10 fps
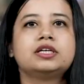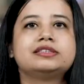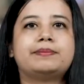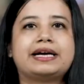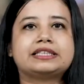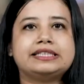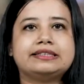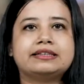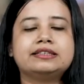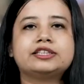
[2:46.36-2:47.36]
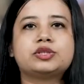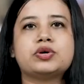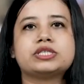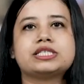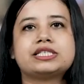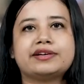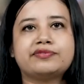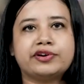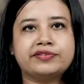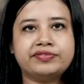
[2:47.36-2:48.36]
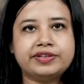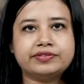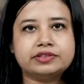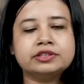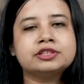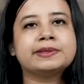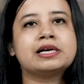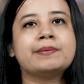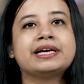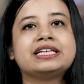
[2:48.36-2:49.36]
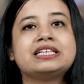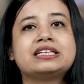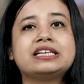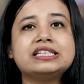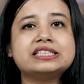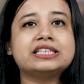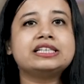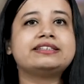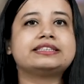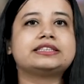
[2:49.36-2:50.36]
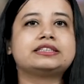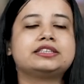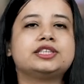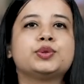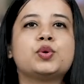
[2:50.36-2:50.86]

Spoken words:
The bacteria that causes typhoid fever is becoming increasingly resistant to